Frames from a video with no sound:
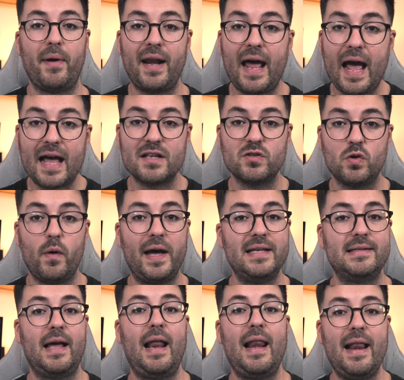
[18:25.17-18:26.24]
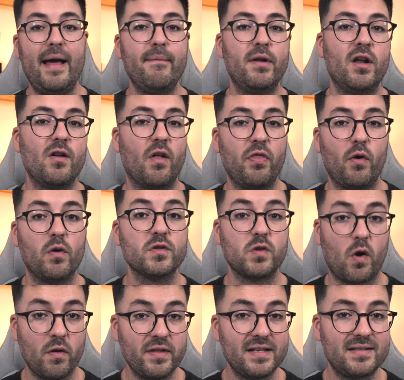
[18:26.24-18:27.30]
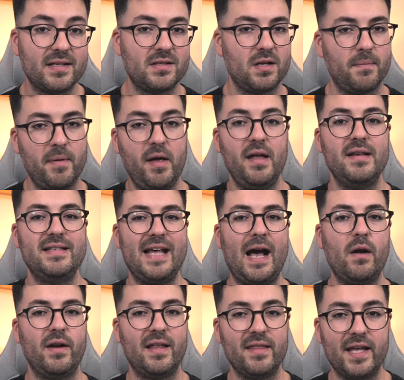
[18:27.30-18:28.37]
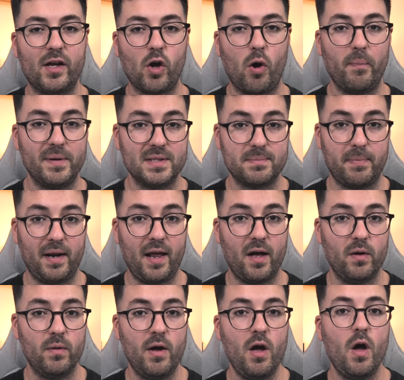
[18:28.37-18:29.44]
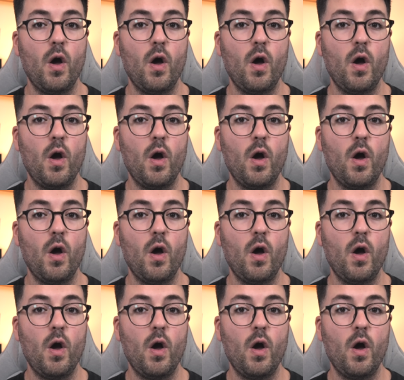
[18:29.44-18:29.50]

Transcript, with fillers: and as always let me know your thoughts on this system down in the comments below.